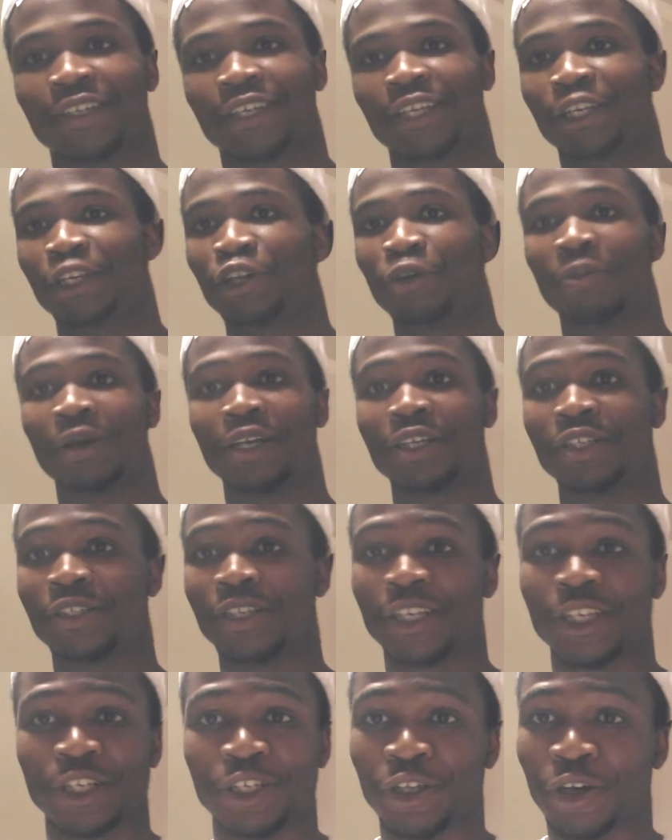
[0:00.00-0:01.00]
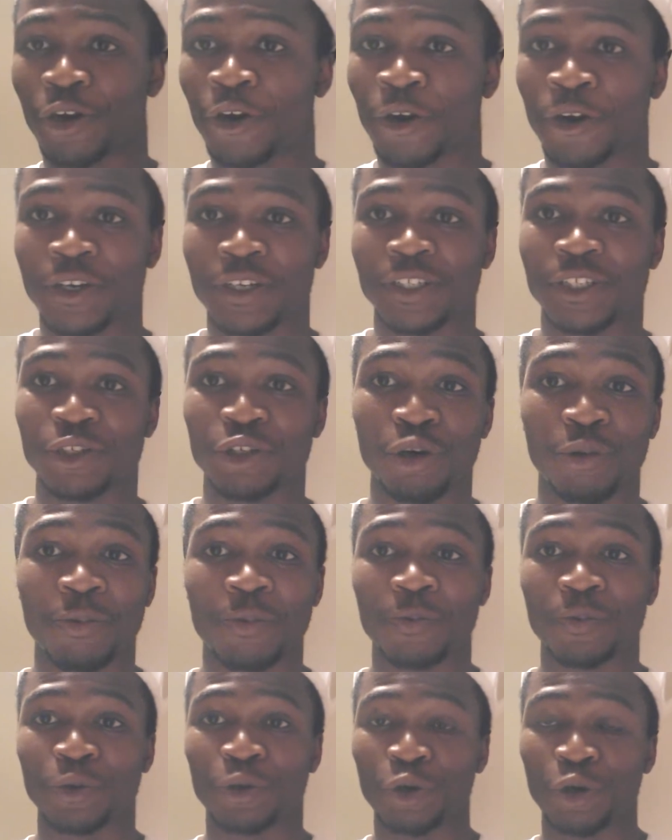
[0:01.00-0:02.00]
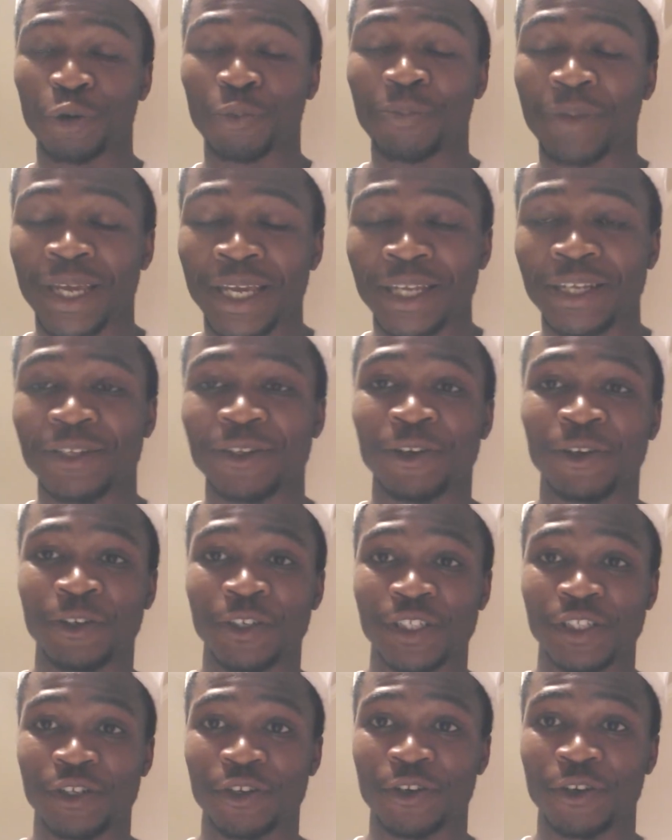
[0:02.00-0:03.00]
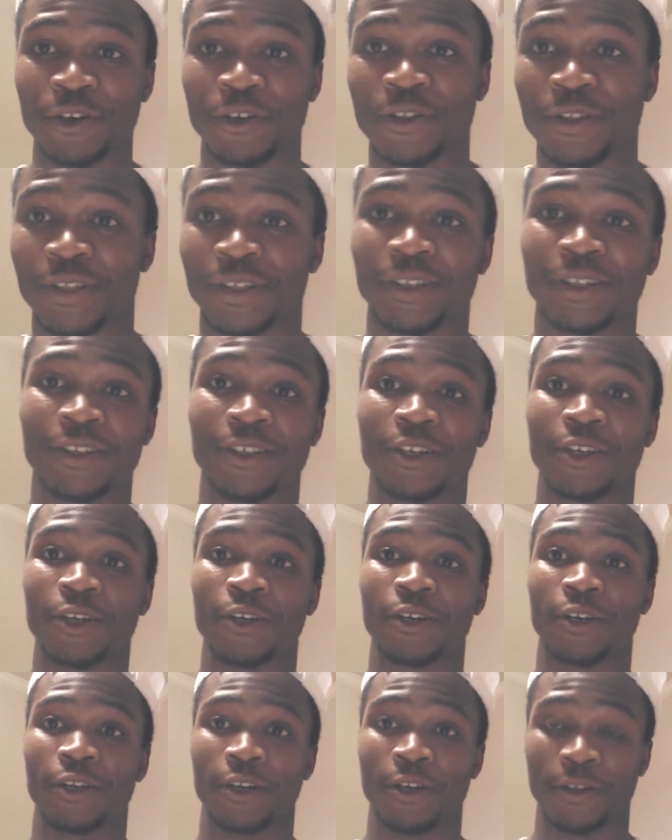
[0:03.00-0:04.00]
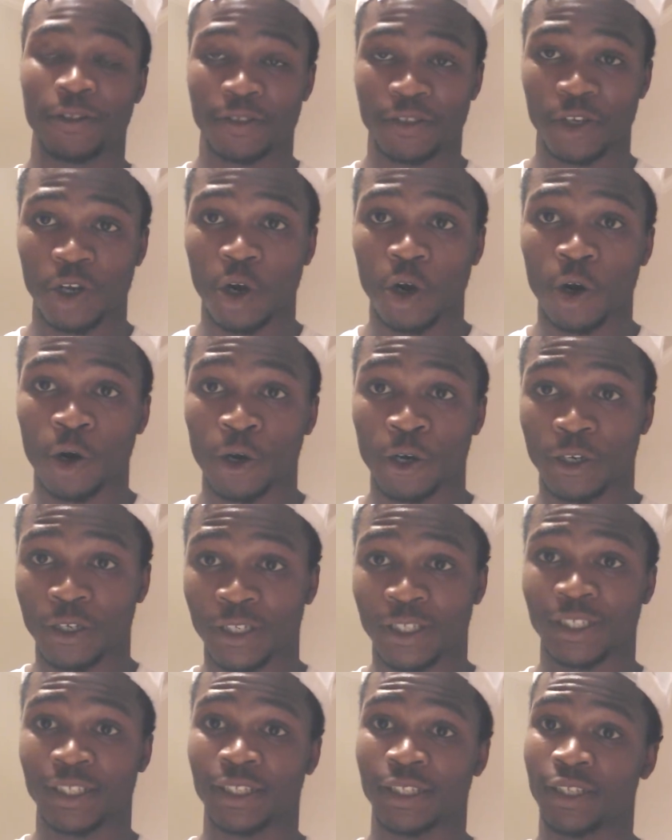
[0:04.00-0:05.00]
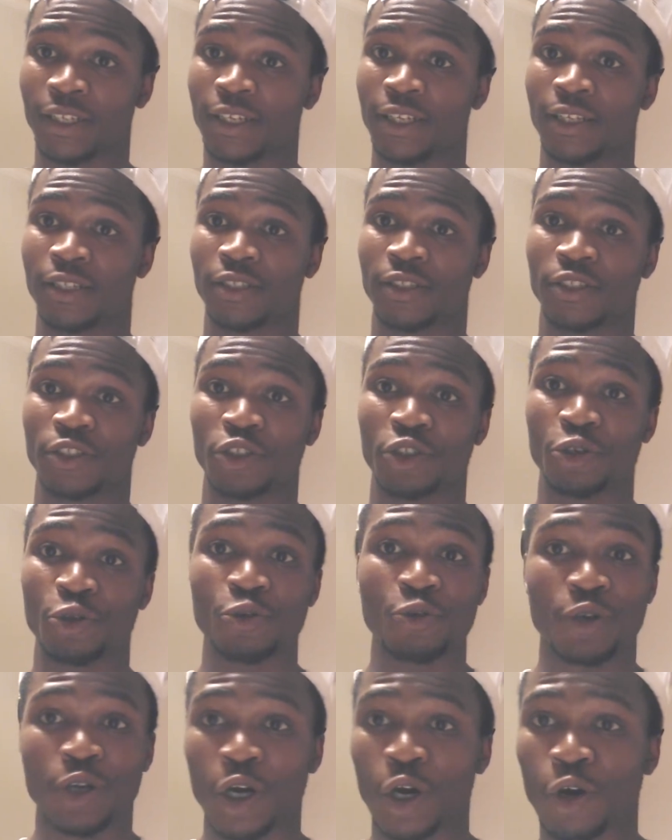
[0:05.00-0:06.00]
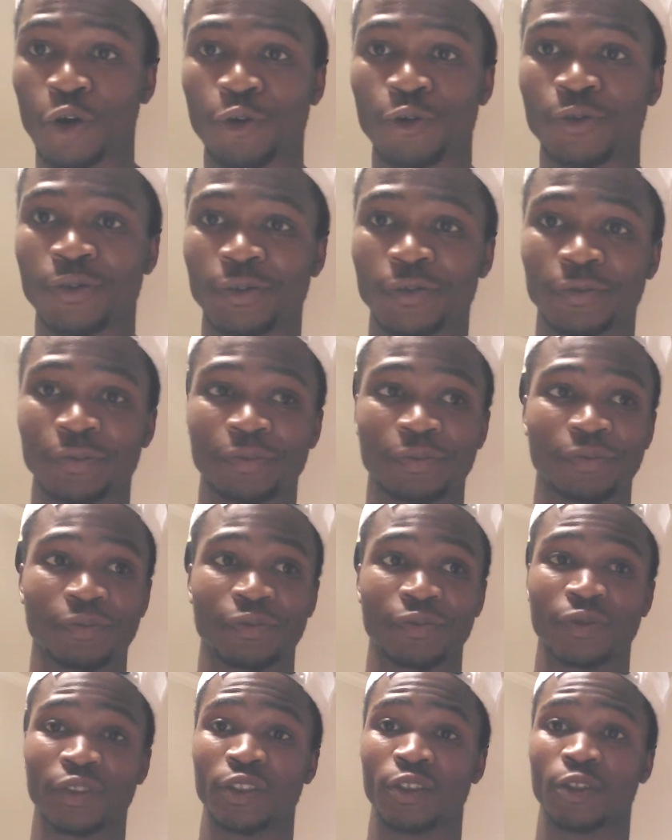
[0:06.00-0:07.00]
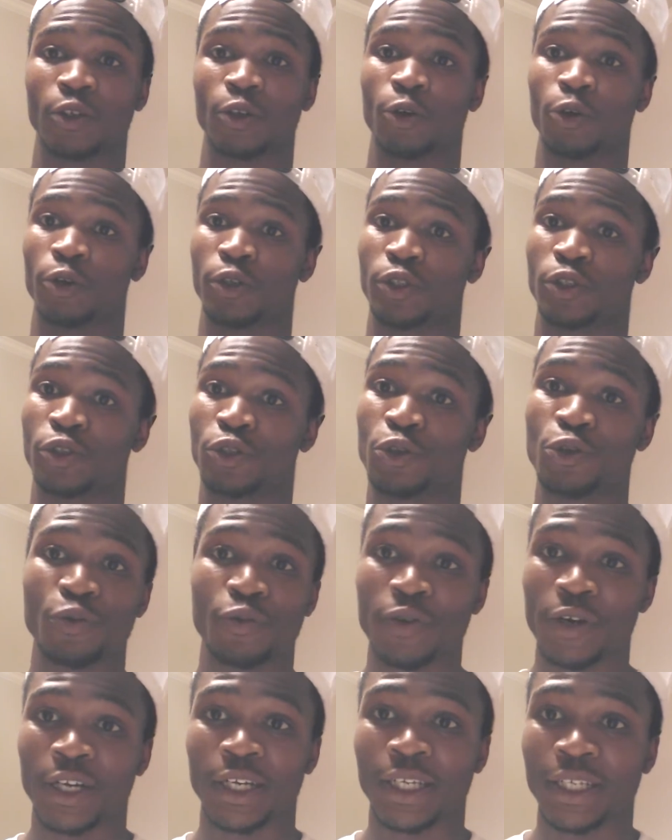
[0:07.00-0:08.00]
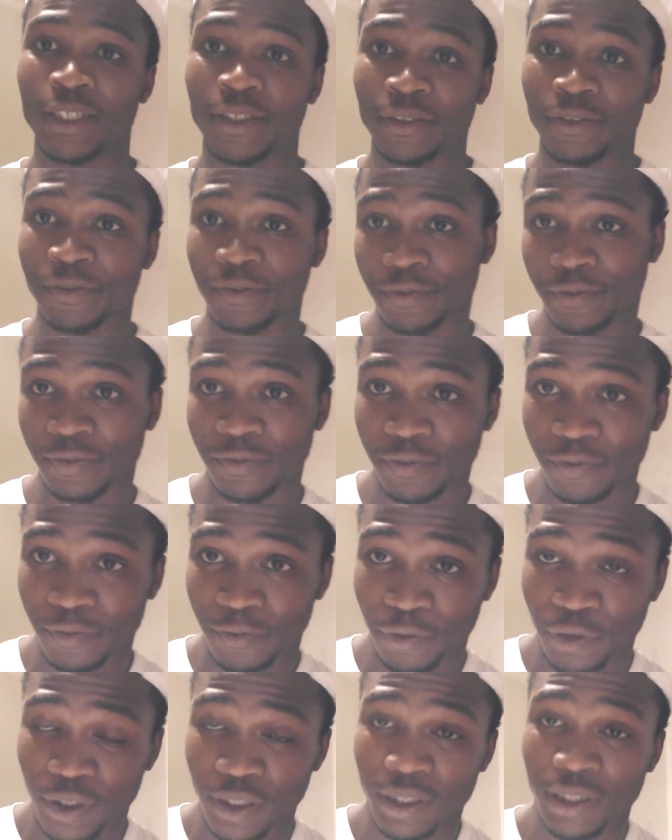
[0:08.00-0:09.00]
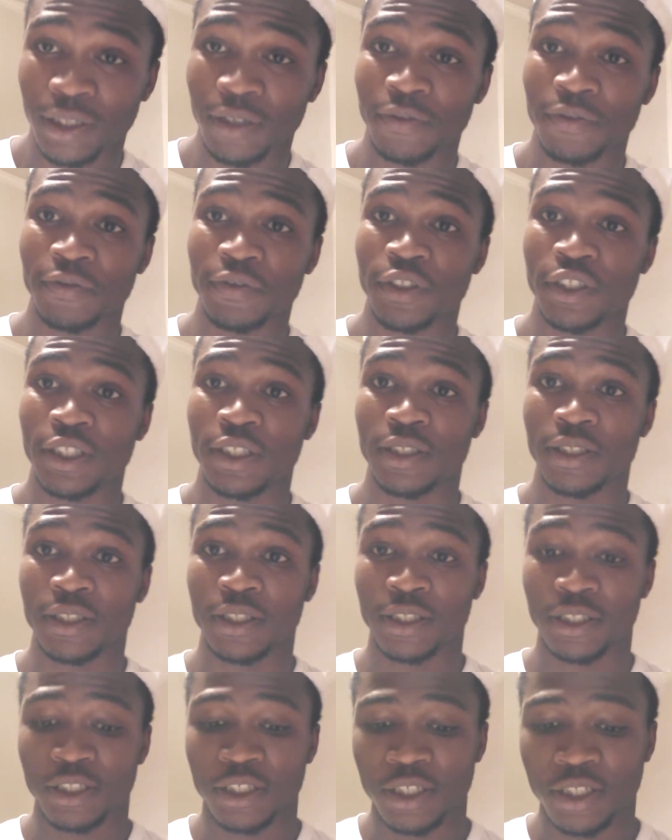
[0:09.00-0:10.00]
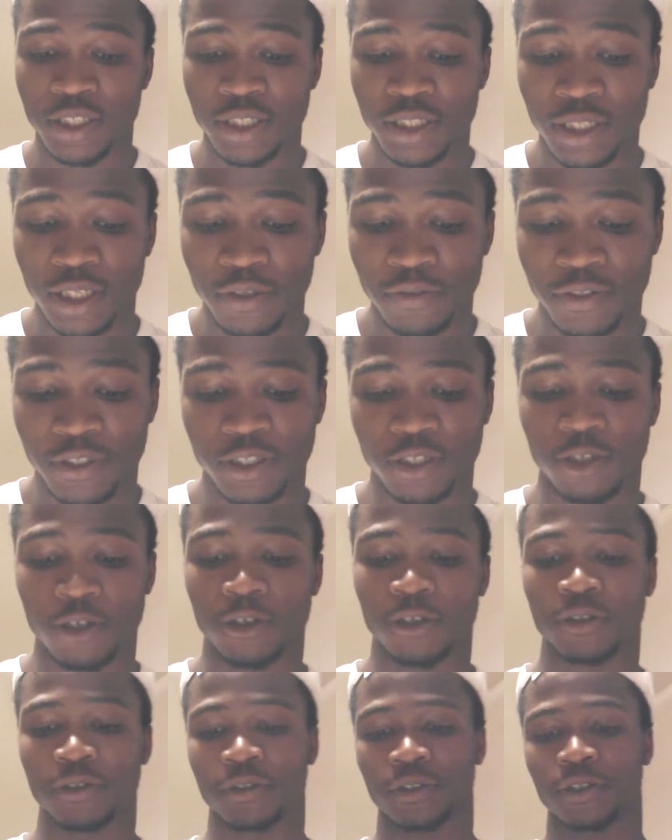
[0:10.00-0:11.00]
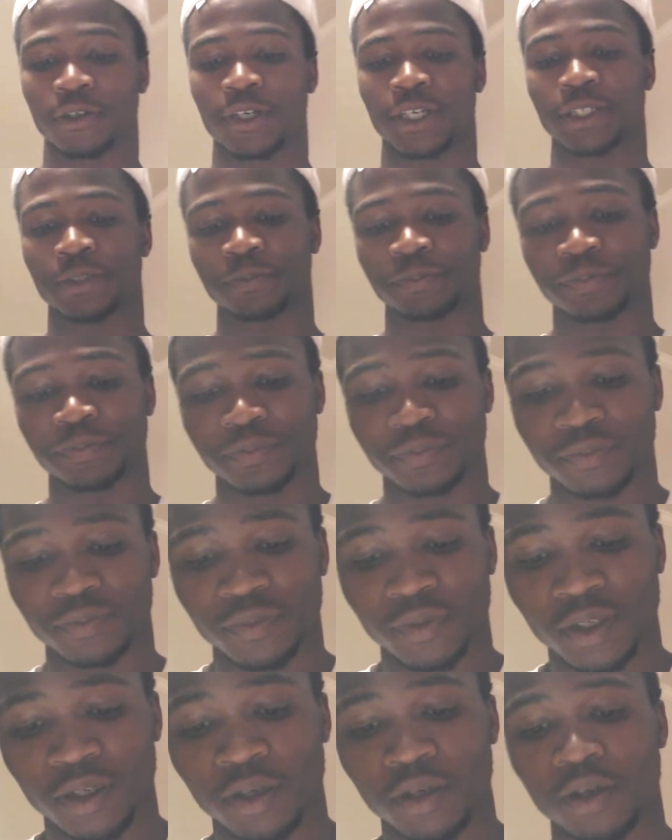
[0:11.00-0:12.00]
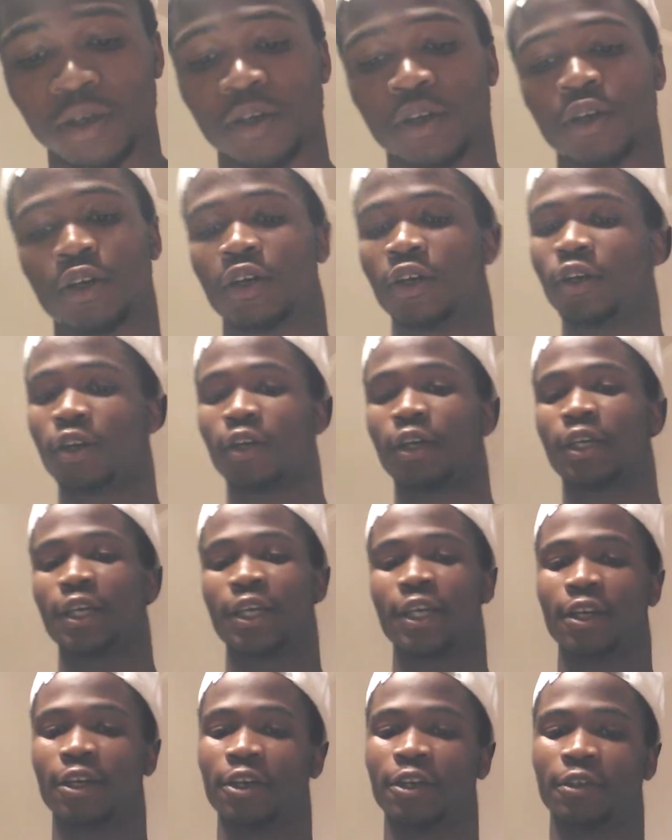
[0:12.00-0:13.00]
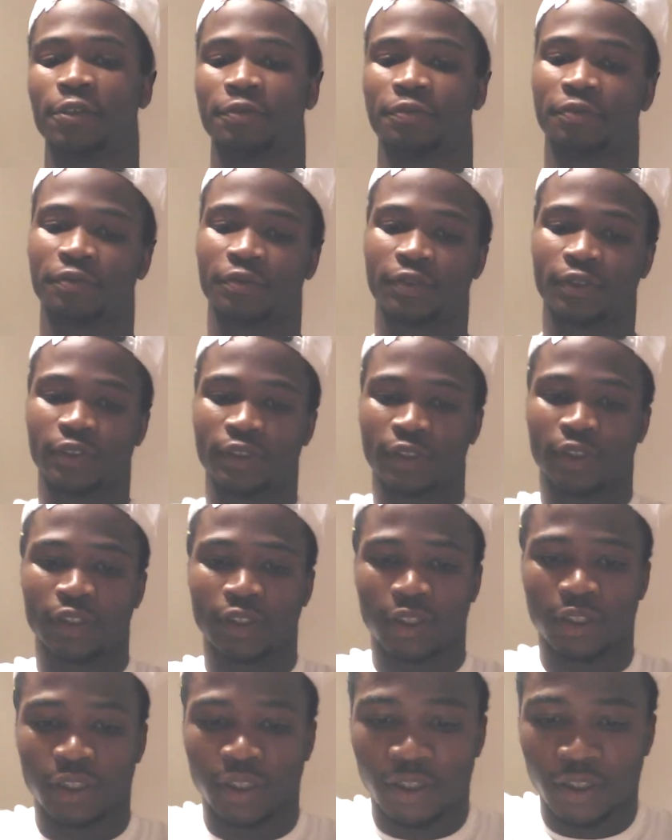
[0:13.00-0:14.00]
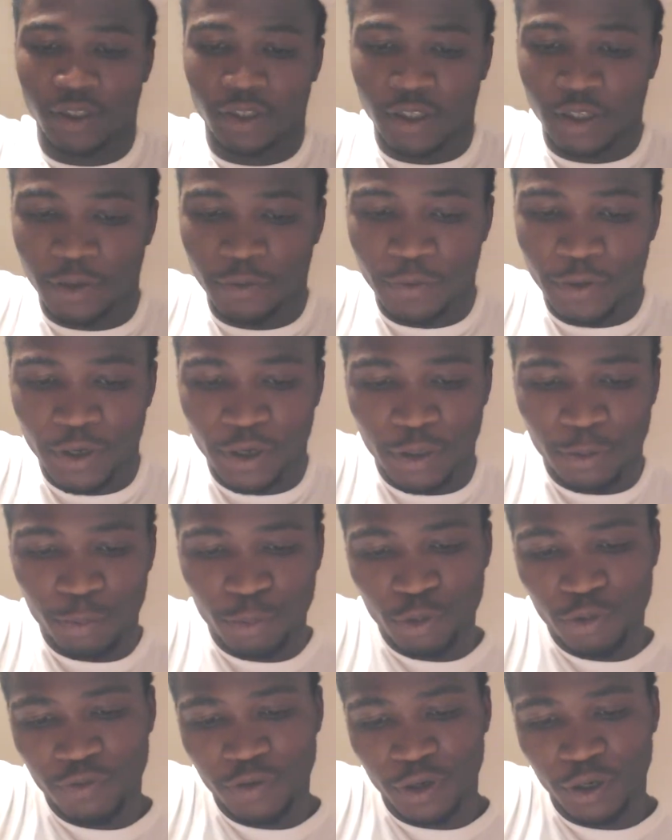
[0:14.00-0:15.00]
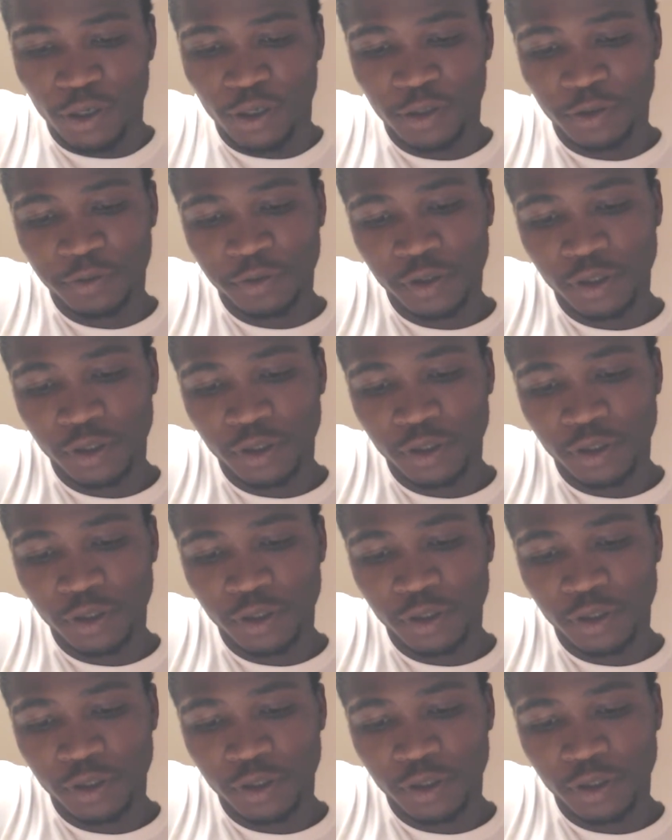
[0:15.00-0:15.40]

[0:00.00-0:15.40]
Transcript: nobody, your heart is, no man on this earth's heart is too cold or too rugged for the love of Jesus, because Jesus loves us all right? Okay, we're gonna move on.